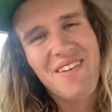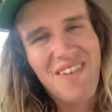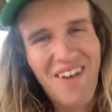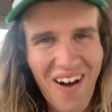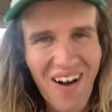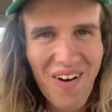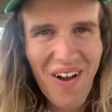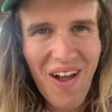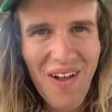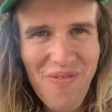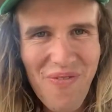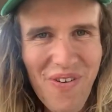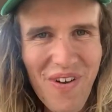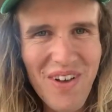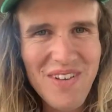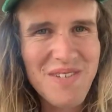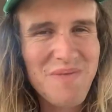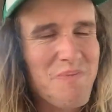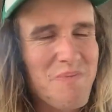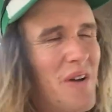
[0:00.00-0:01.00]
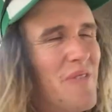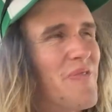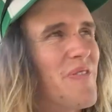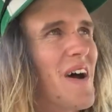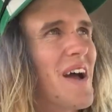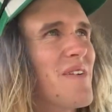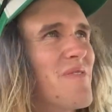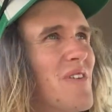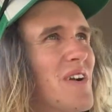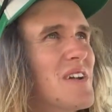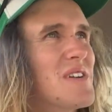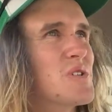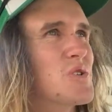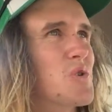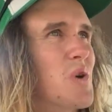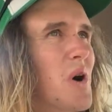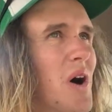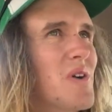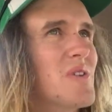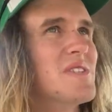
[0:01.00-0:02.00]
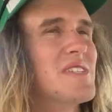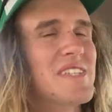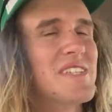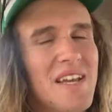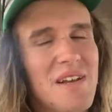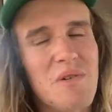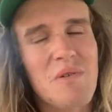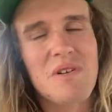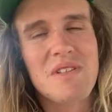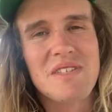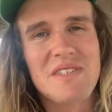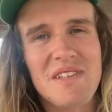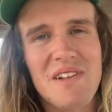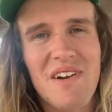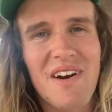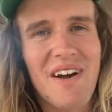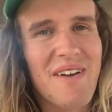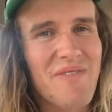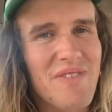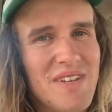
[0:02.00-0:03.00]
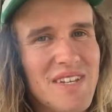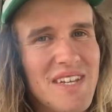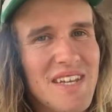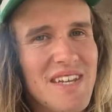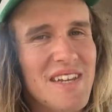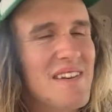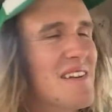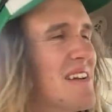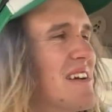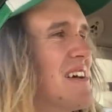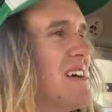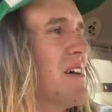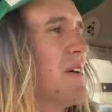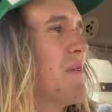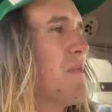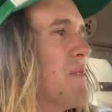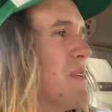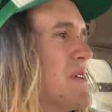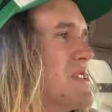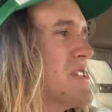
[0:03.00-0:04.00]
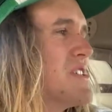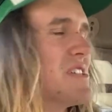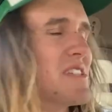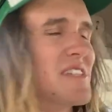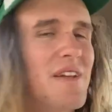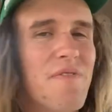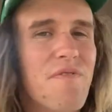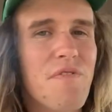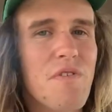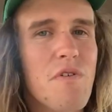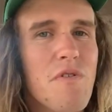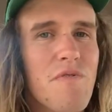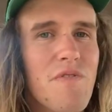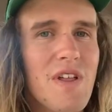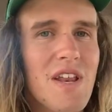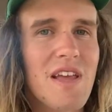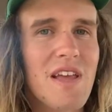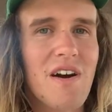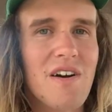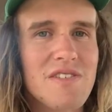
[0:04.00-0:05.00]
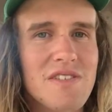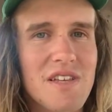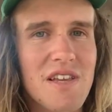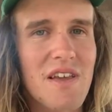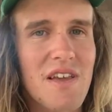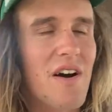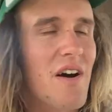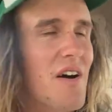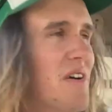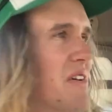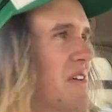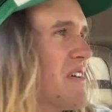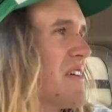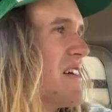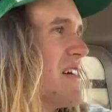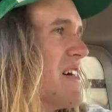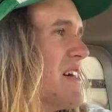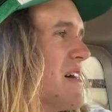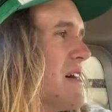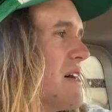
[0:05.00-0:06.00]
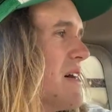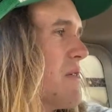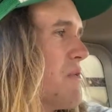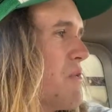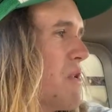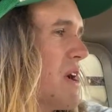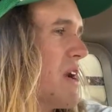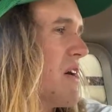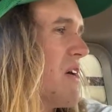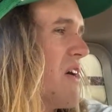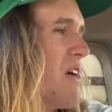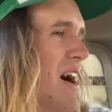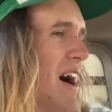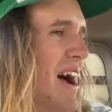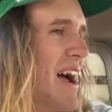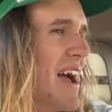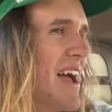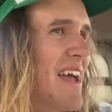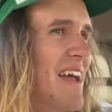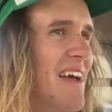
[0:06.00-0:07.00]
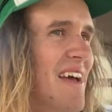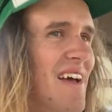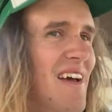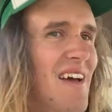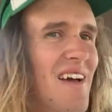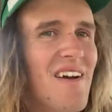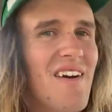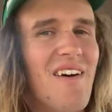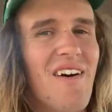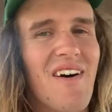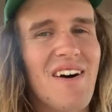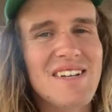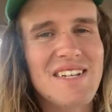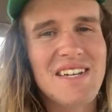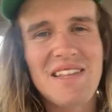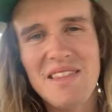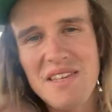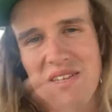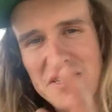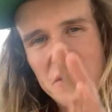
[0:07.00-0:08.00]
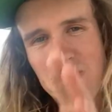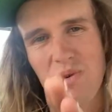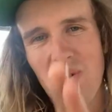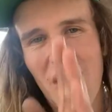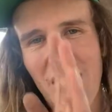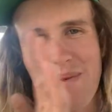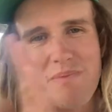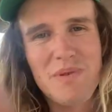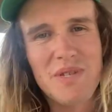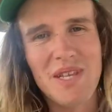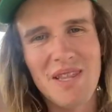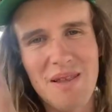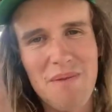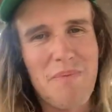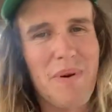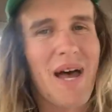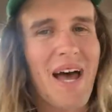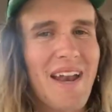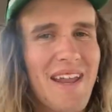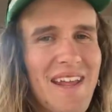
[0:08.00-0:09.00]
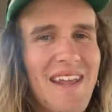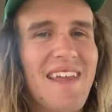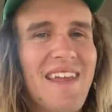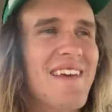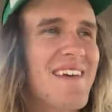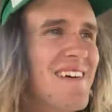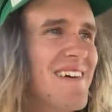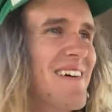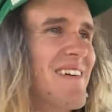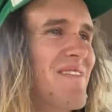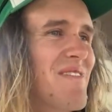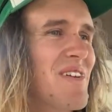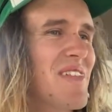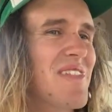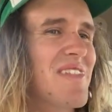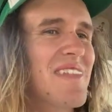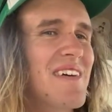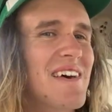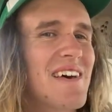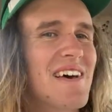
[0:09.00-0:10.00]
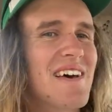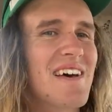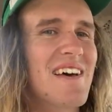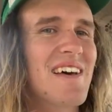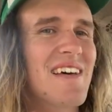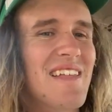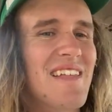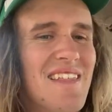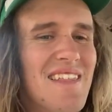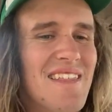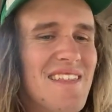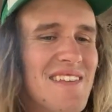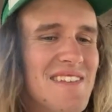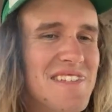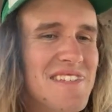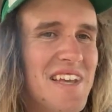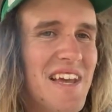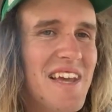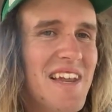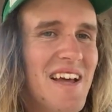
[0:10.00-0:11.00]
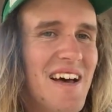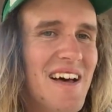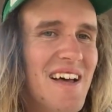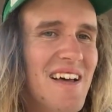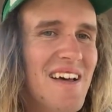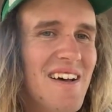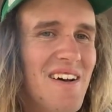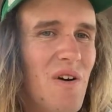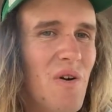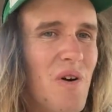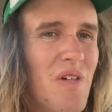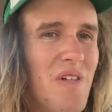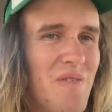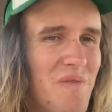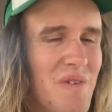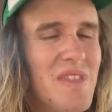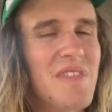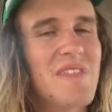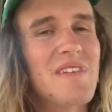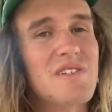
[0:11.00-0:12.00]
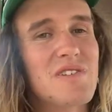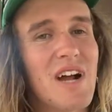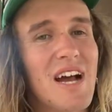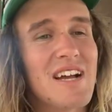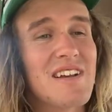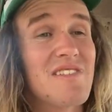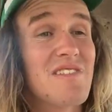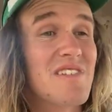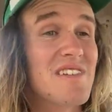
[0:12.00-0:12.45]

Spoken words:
I'll go first. My favourite drone sequence that I ever did was just a few videos ago when I did the stripes in the paddock with the seeder, or with the tractor